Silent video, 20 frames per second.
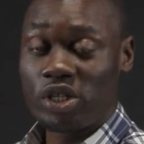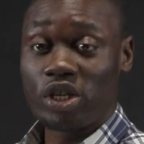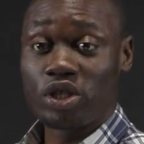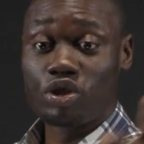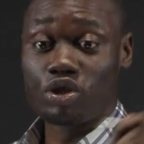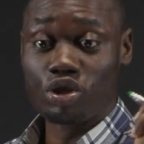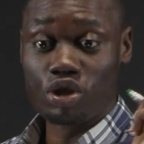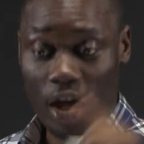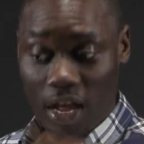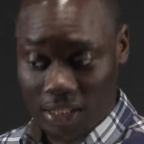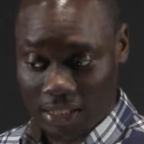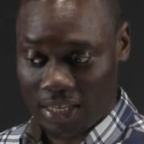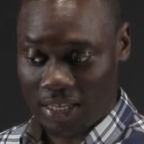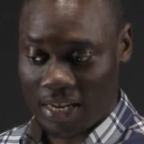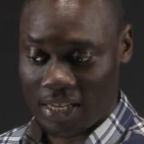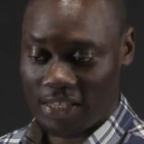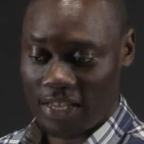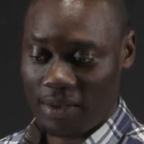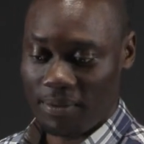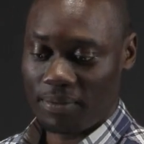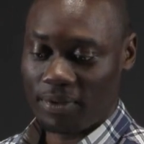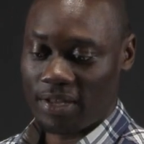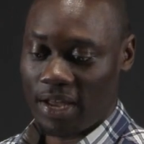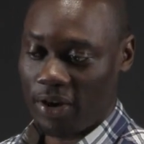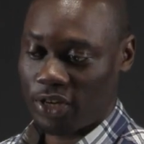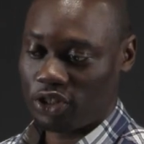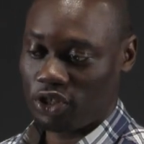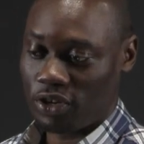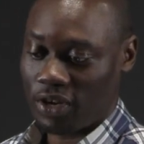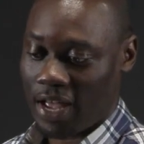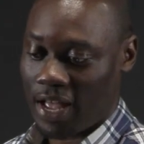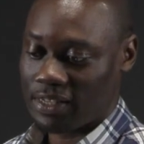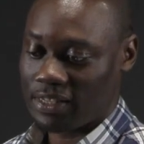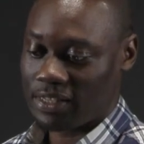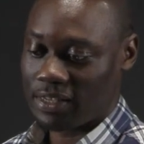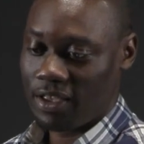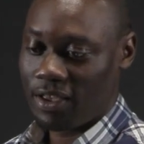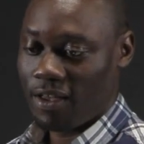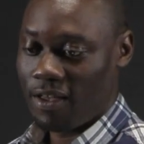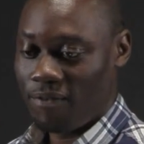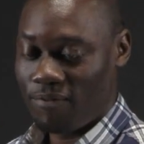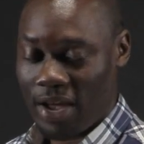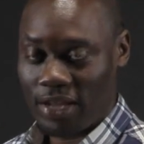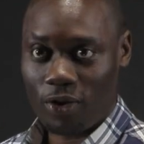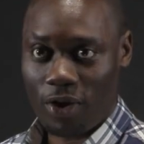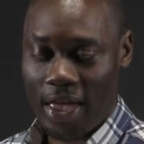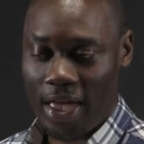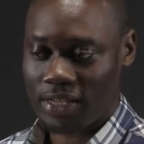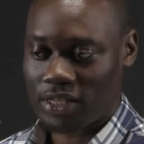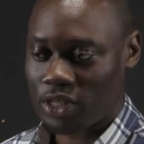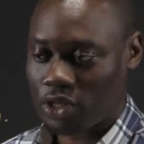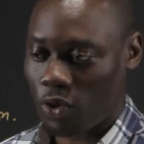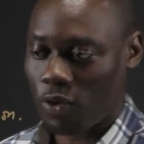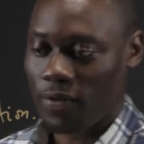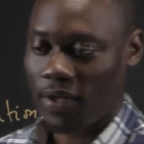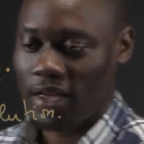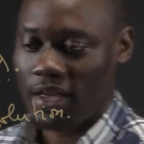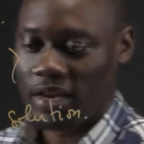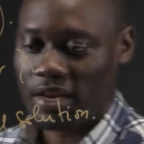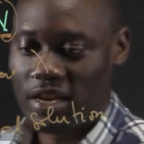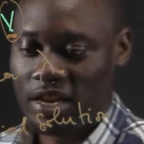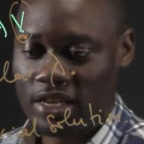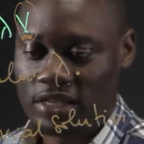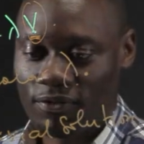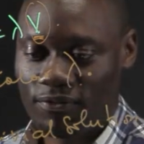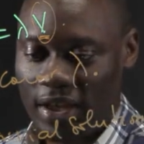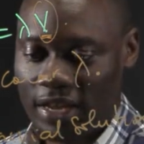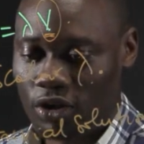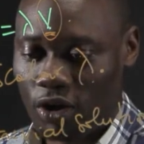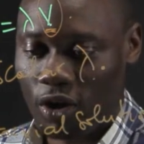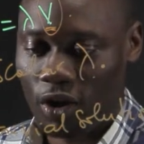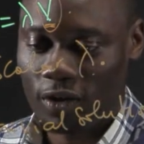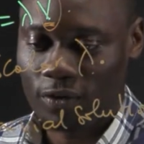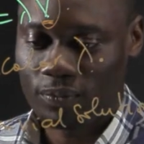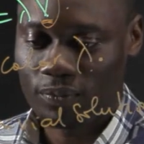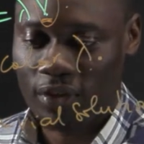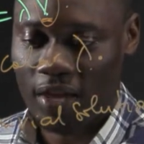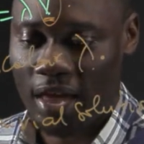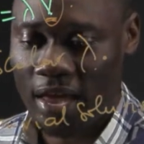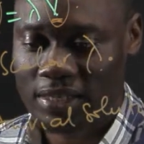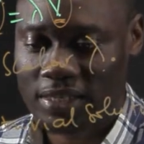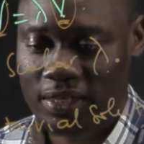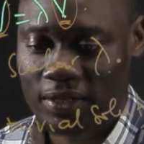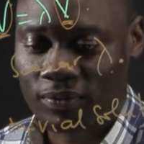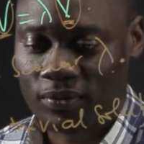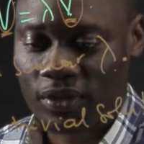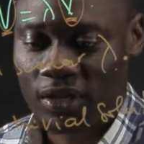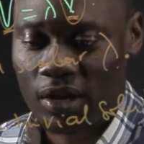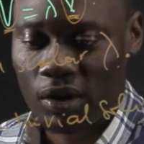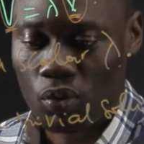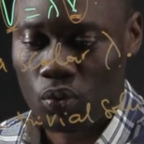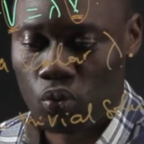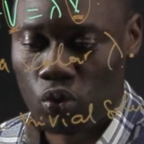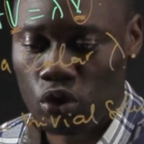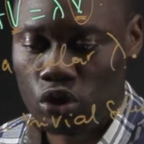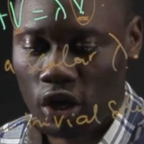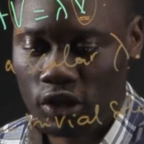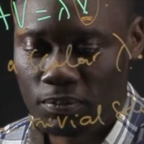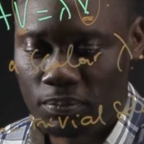is not in the same direction as vector X. So this vector X will not